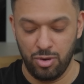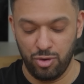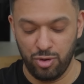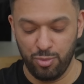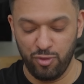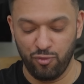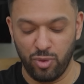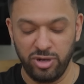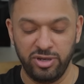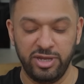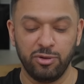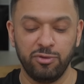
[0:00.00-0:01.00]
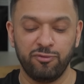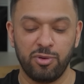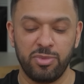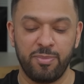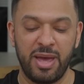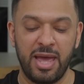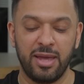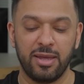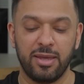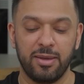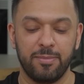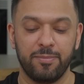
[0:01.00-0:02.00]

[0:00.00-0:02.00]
Remove 1 needle from the pack,